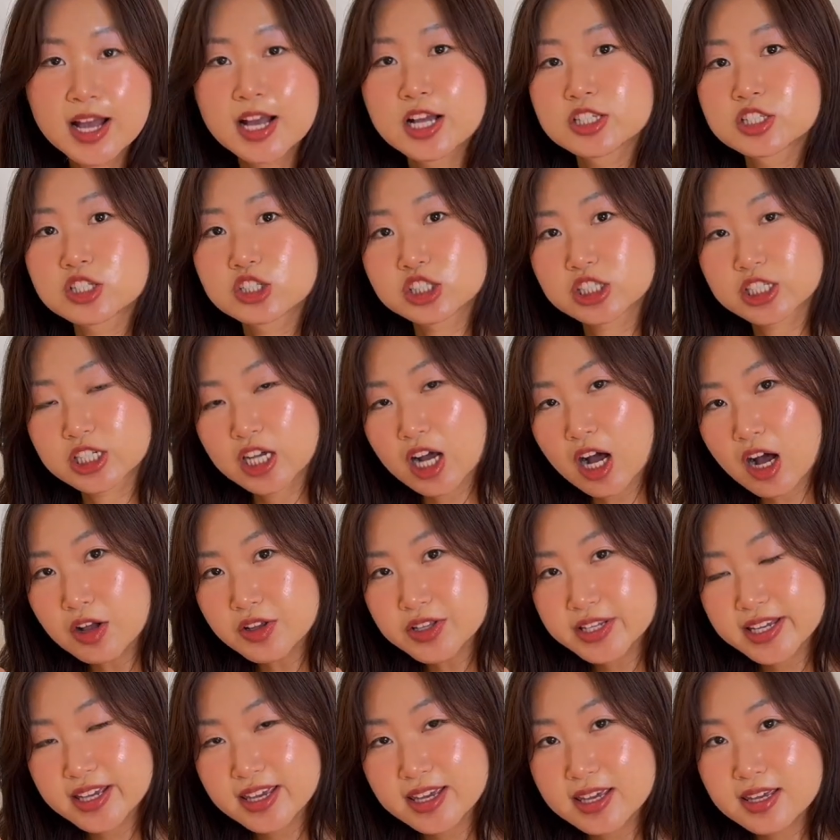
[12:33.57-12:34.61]
So she called
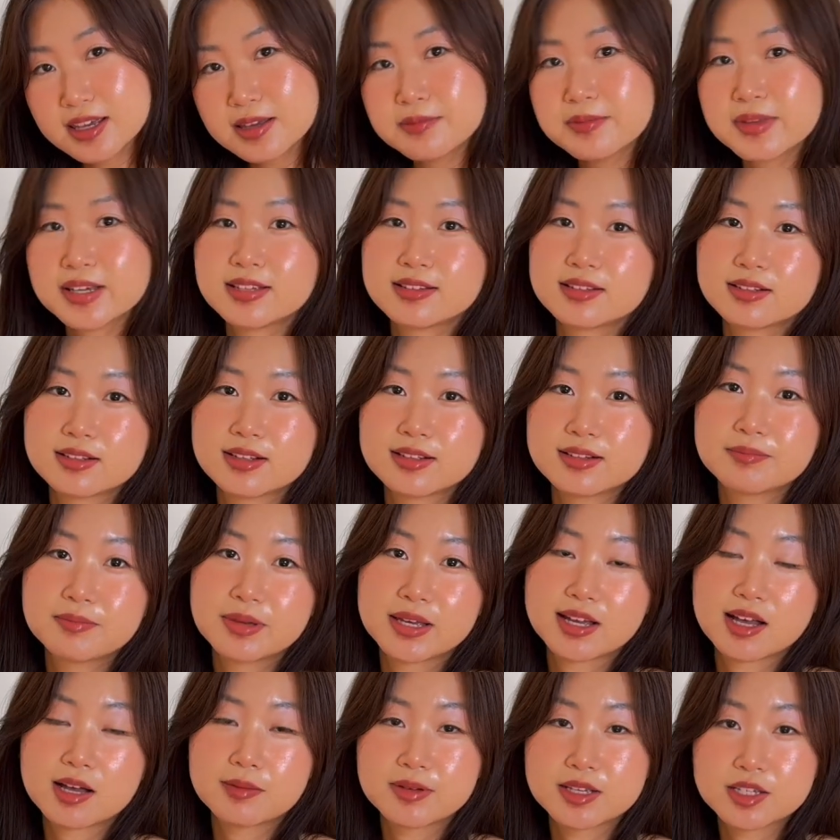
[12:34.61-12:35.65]
him, he didn't
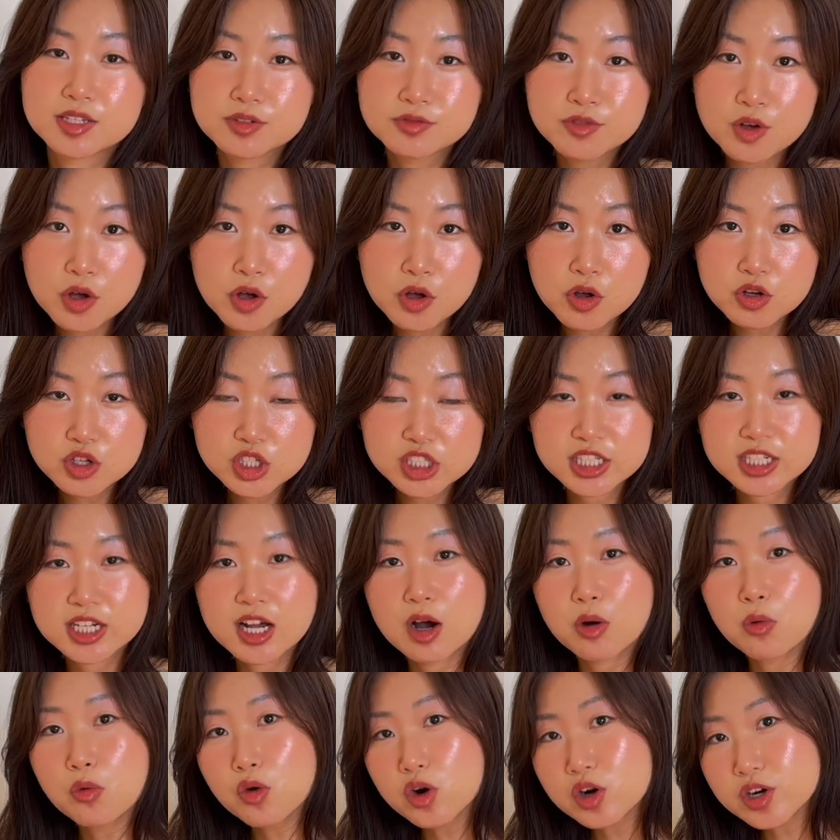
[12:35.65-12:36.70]
pick up his phone, she
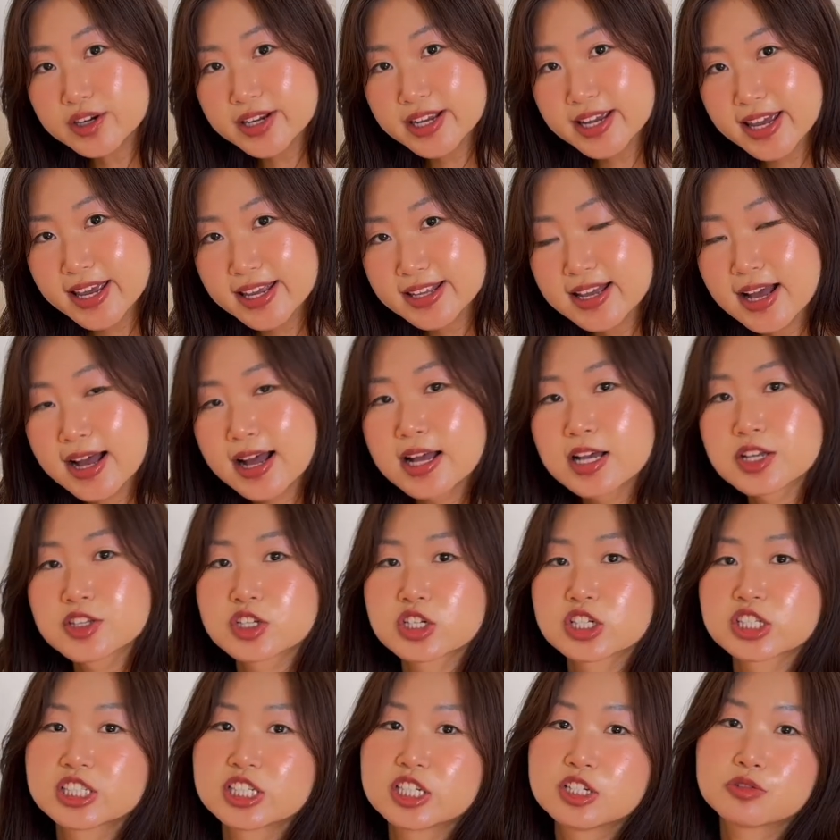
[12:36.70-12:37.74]
got worried, so
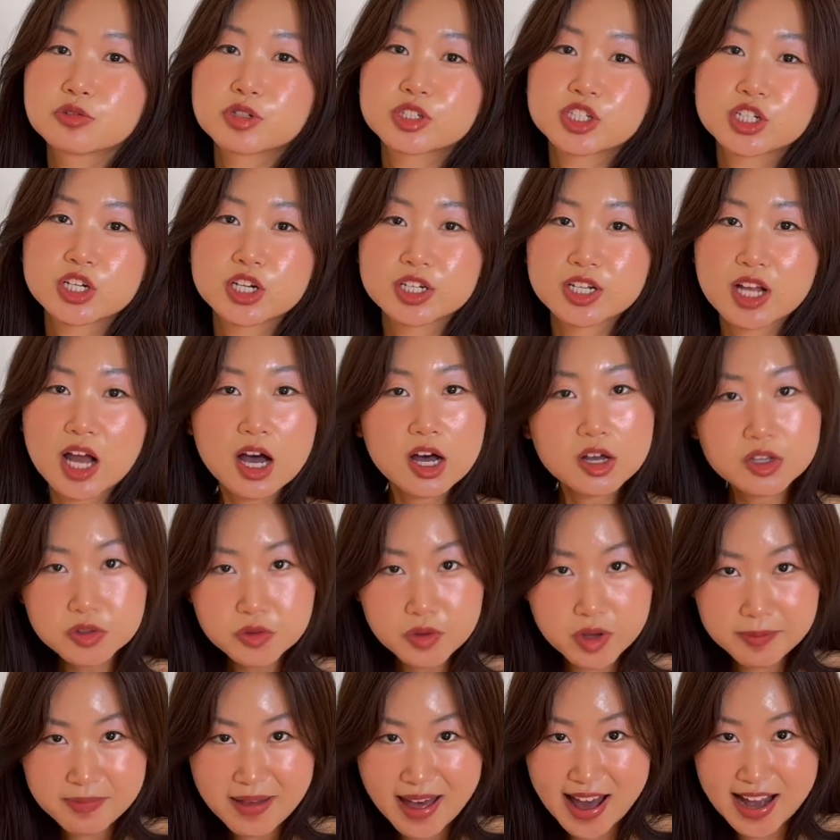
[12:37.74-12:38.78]
she returned all the
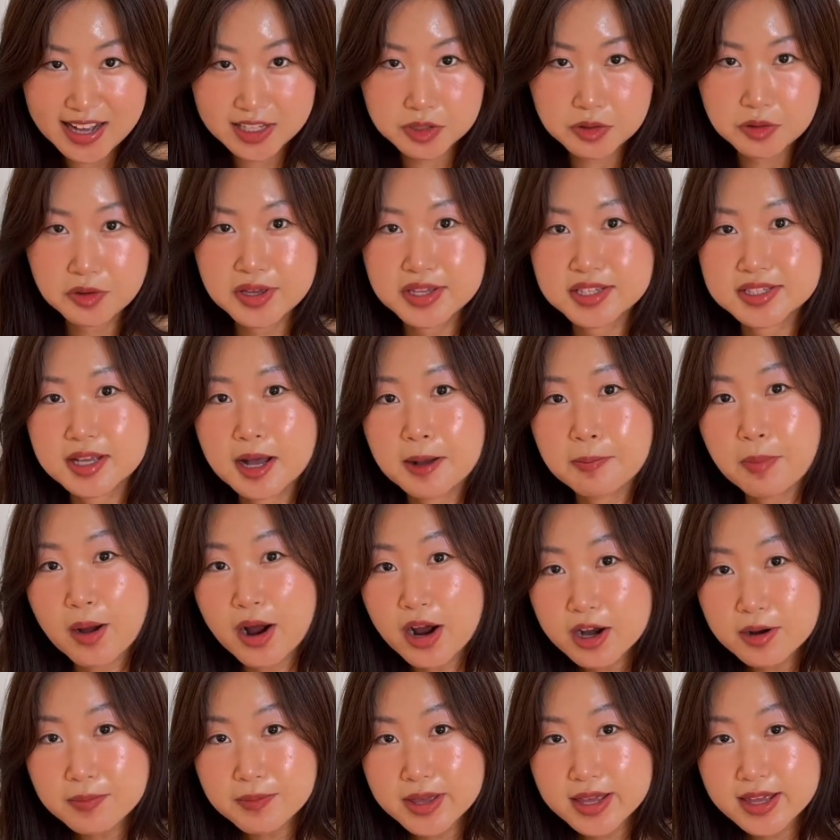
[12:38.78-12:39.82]
way back to his
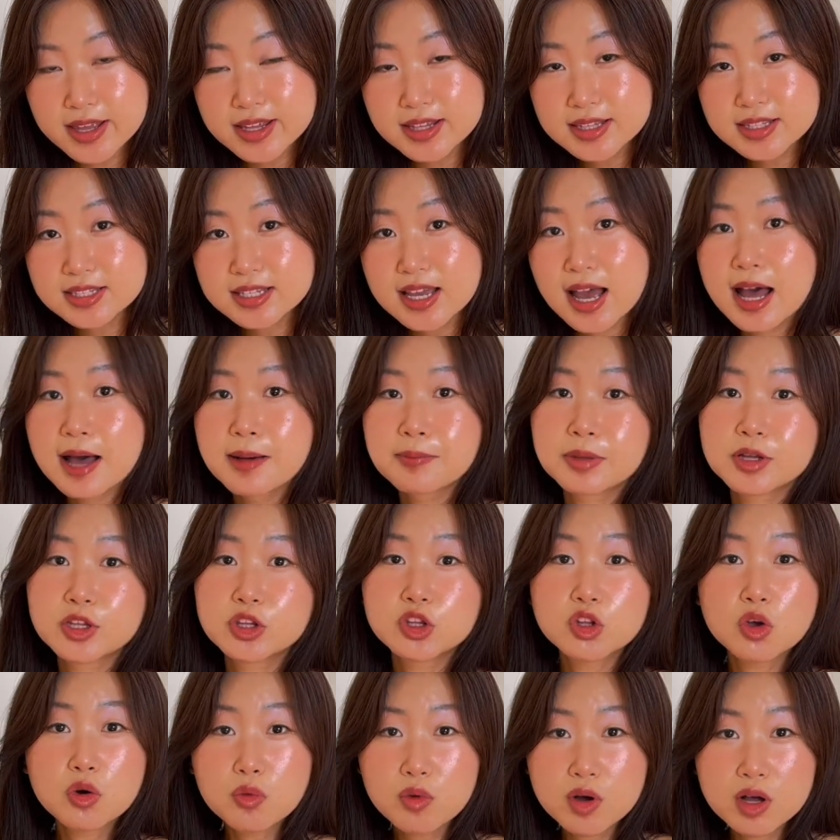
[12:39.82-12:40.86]
apartment, but
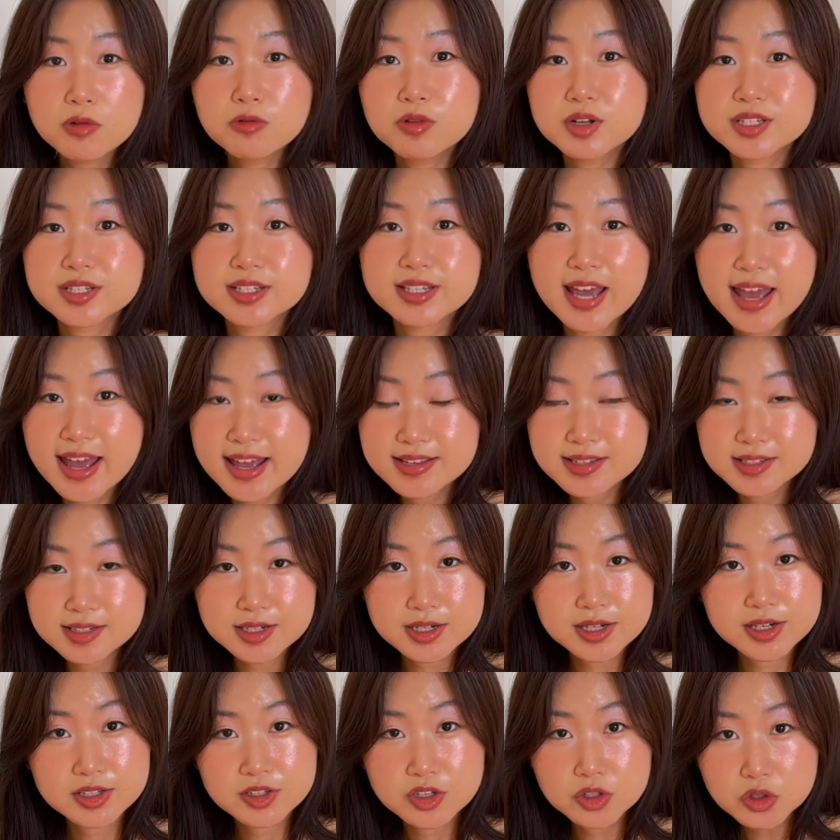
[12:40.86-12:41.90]
no one was
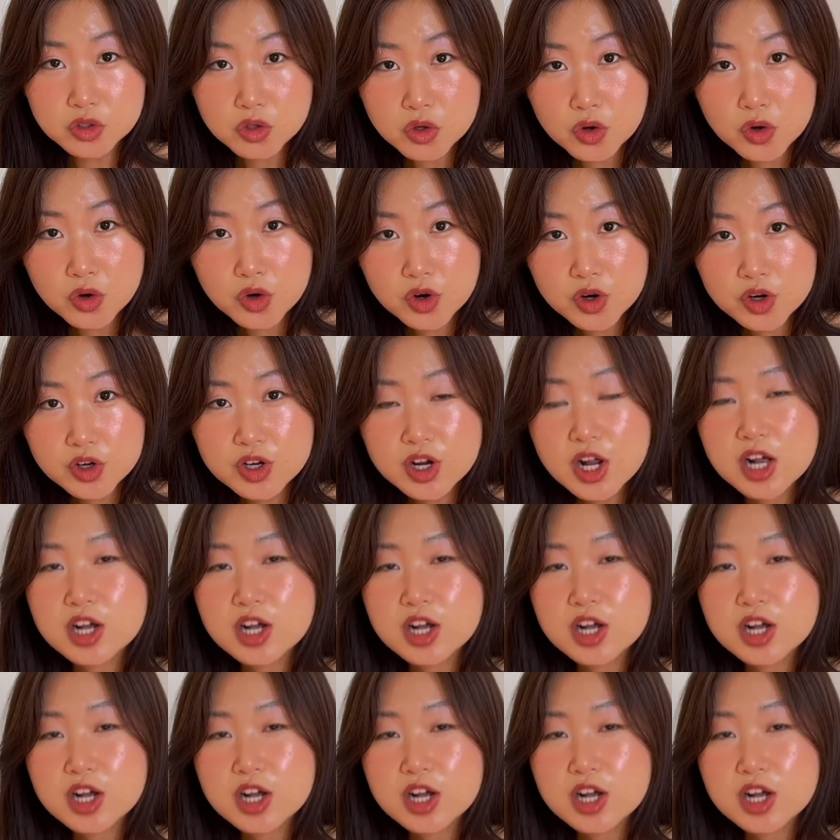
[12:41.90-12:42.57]
answering the door.